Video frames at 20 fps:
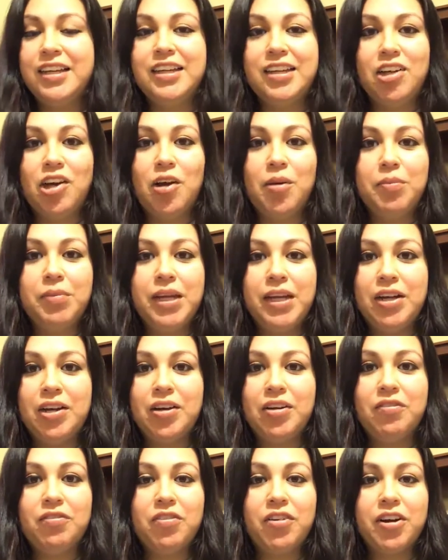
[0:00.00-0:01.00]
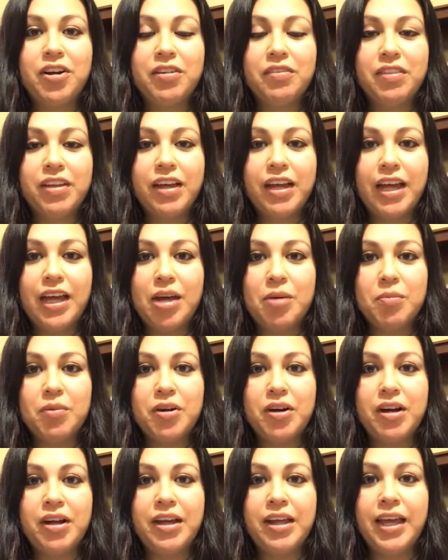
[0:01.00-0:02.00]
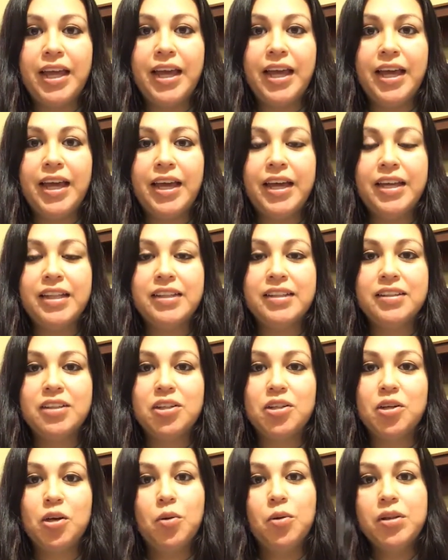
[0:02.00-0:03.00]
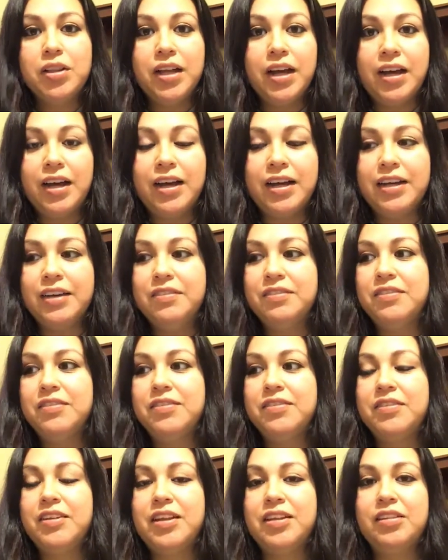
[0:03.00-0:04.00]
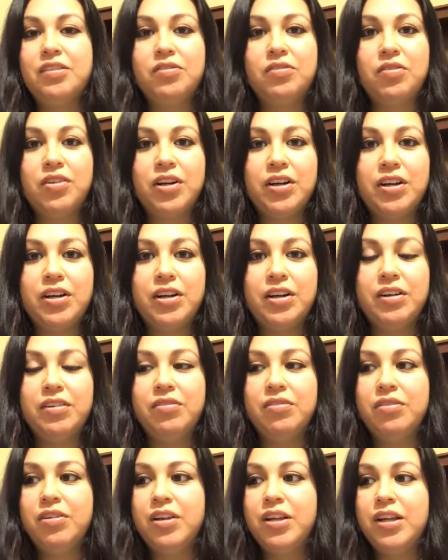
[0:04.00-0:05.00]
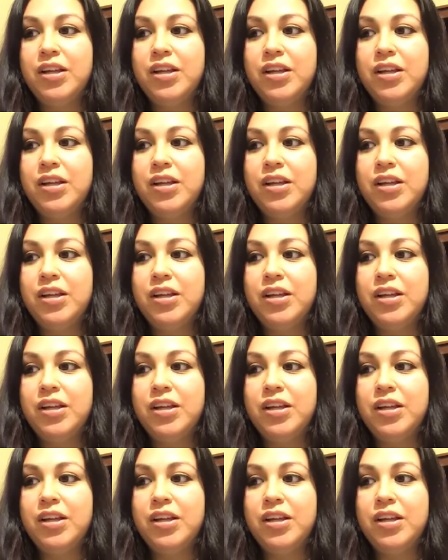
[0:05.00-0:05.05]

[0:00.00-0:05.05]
come here in front of the camera and go live in front of